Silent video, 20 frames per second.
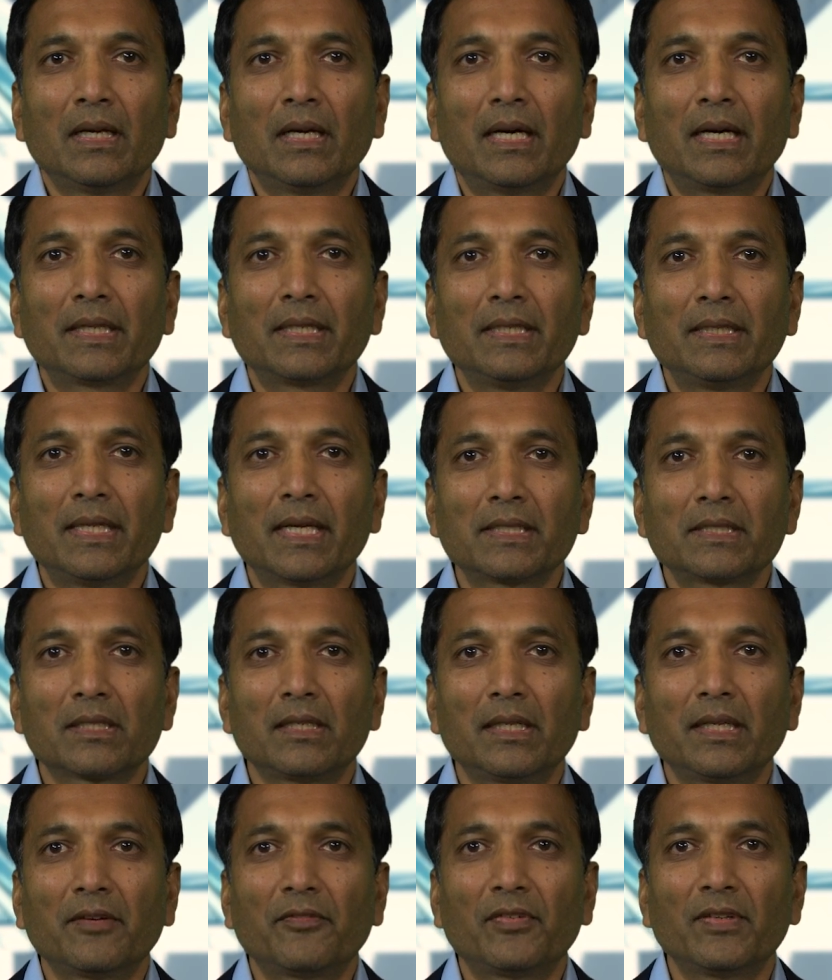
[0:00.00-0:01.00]

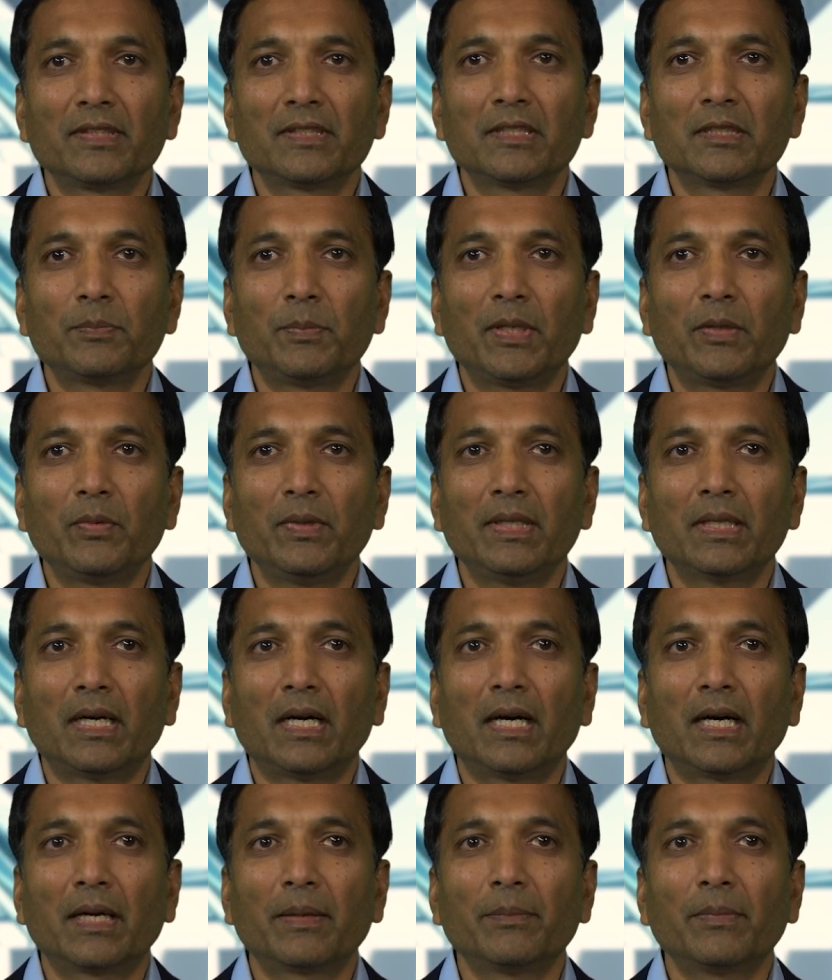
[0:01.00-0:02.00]
Architectural differences between
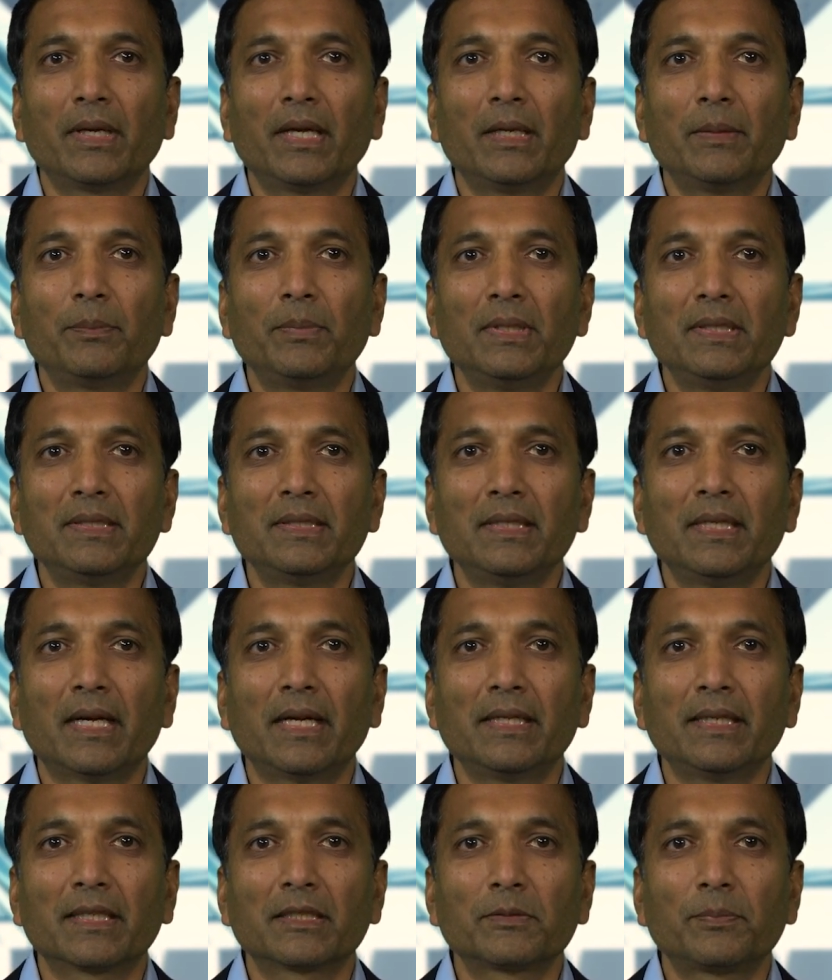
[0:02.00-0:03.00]
ARM and P C I
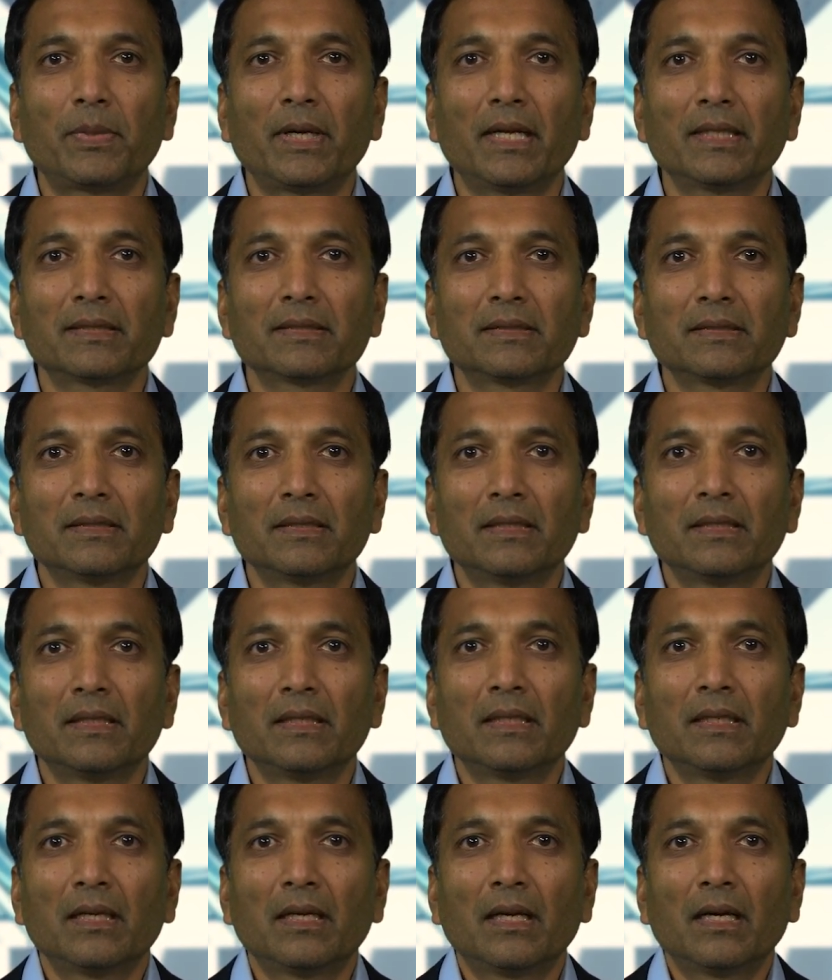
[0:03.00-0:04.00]
Express
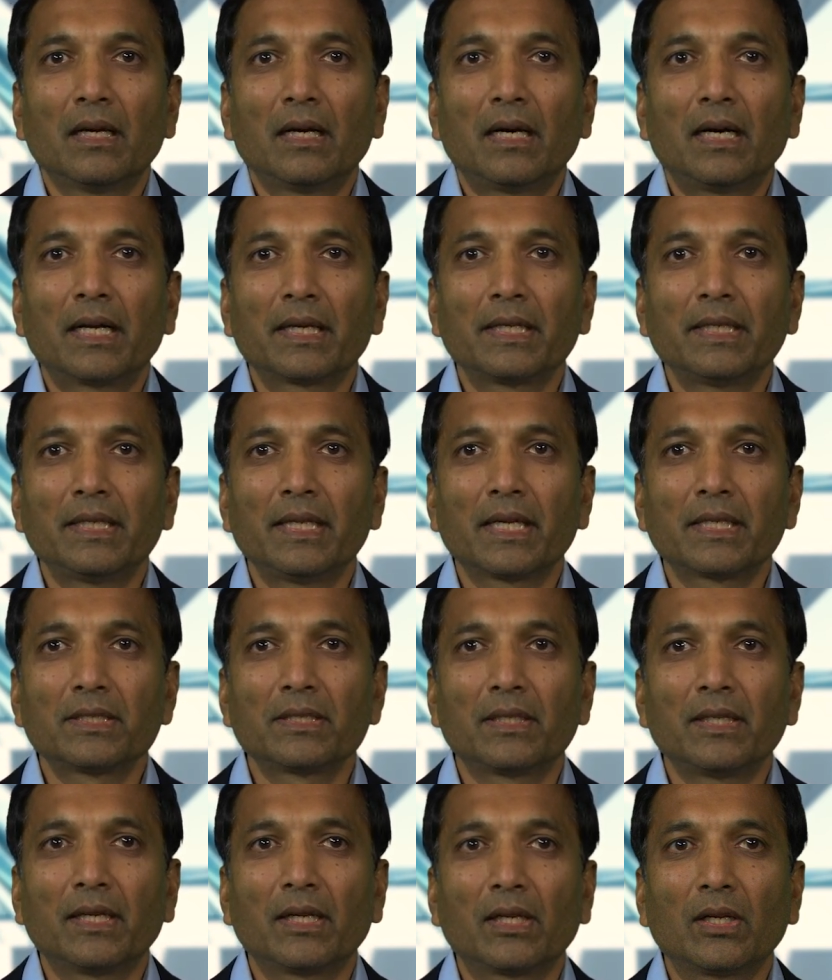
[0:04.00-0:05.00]

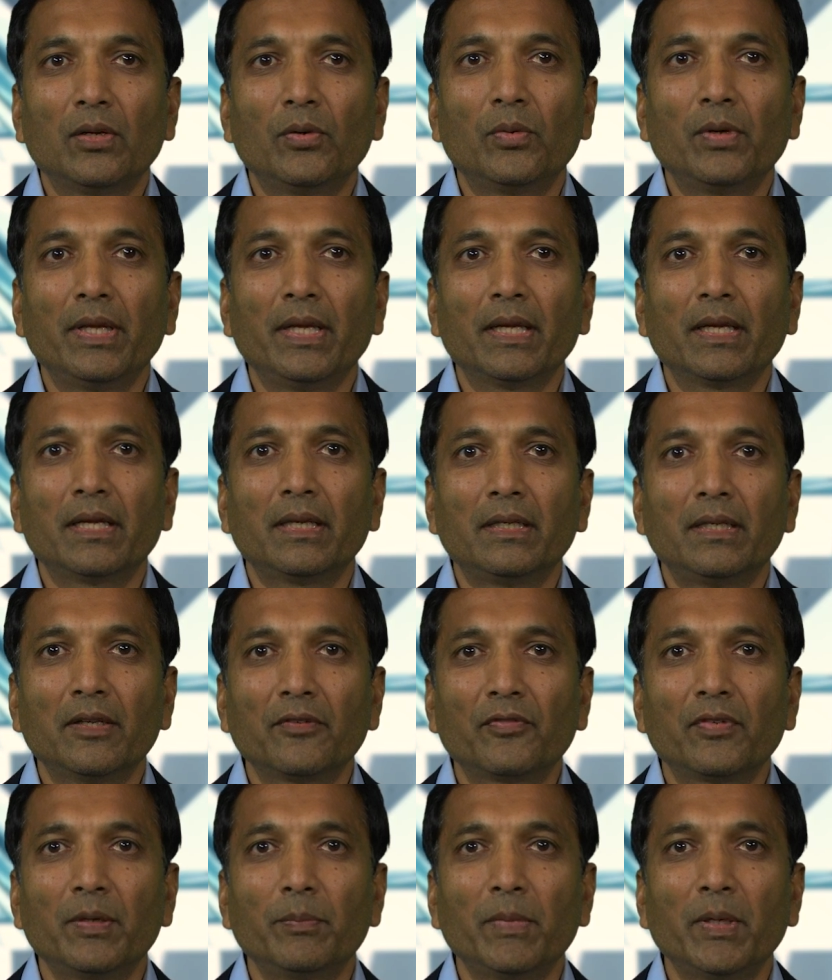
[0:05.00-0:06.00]
architecture, including a
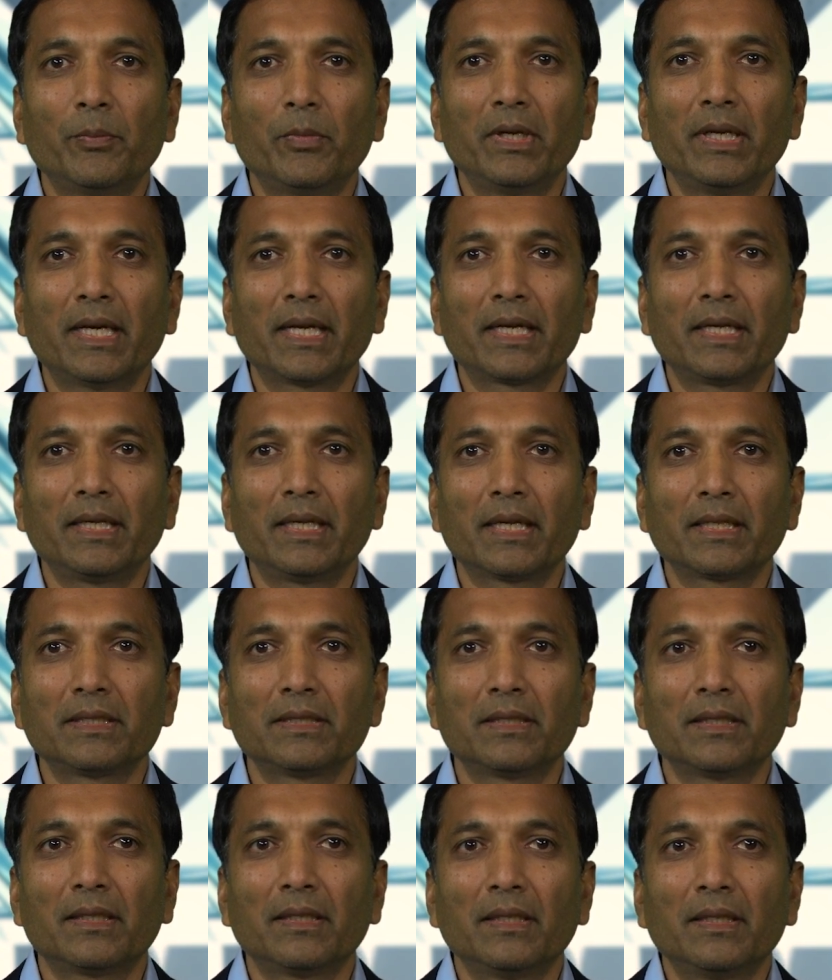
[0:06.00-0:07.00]
different memory
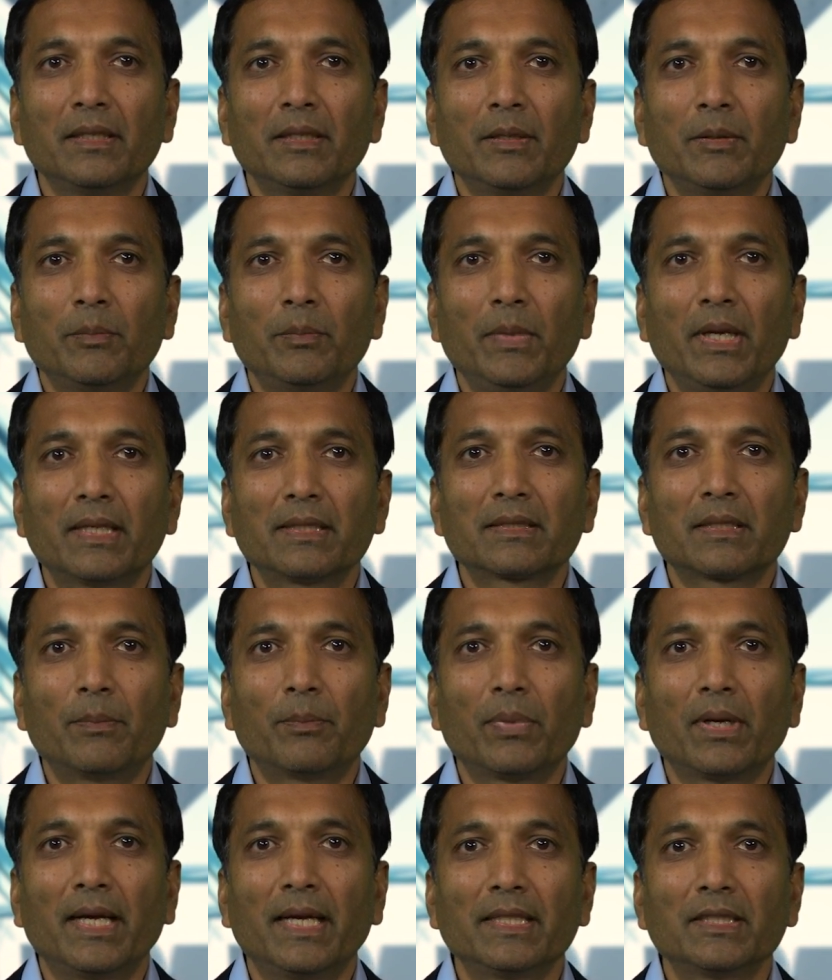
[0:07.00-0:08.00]
architecture, makes
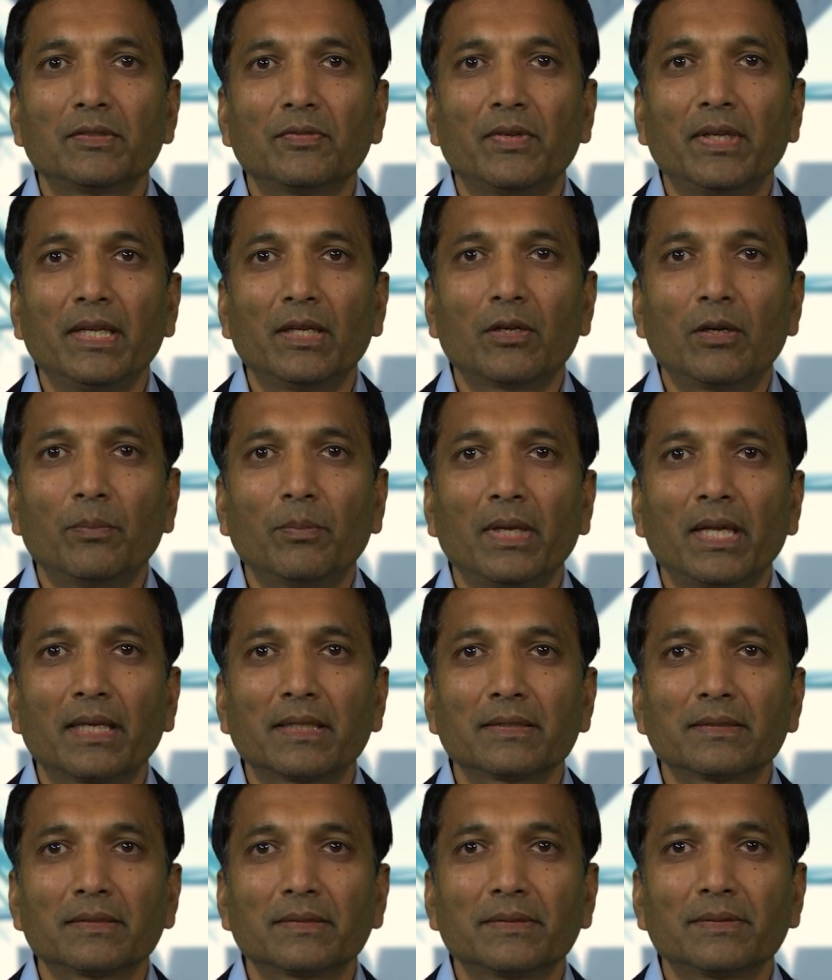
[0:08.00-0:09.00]
compliance very
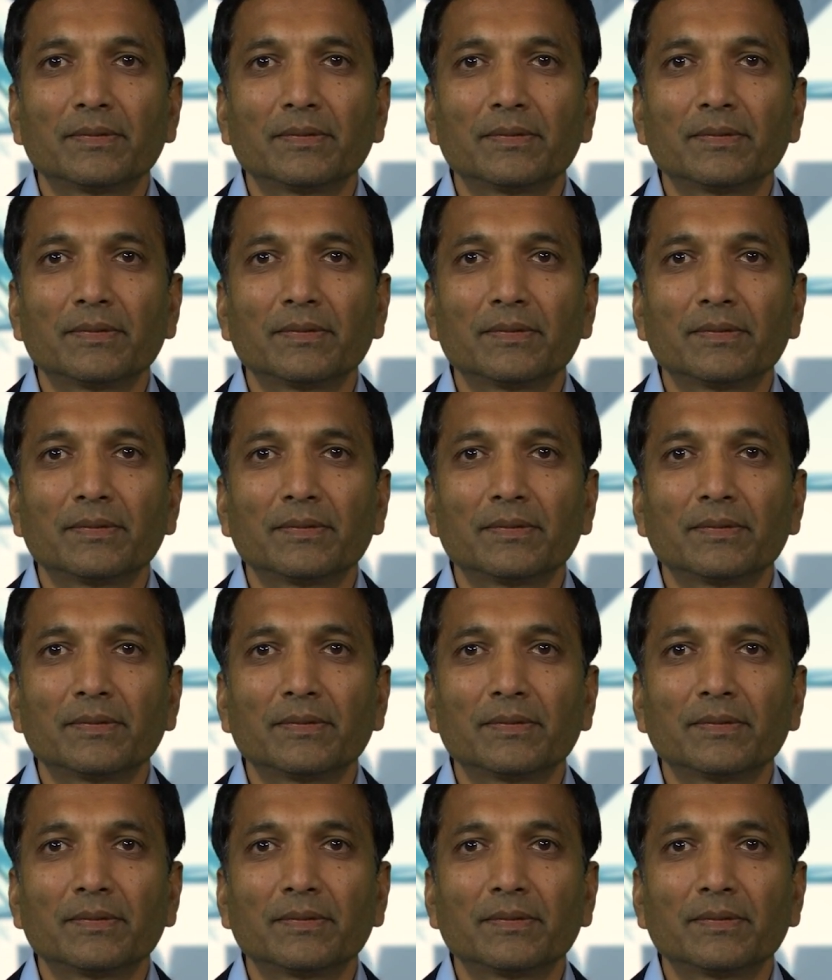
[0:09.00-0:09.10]
complex.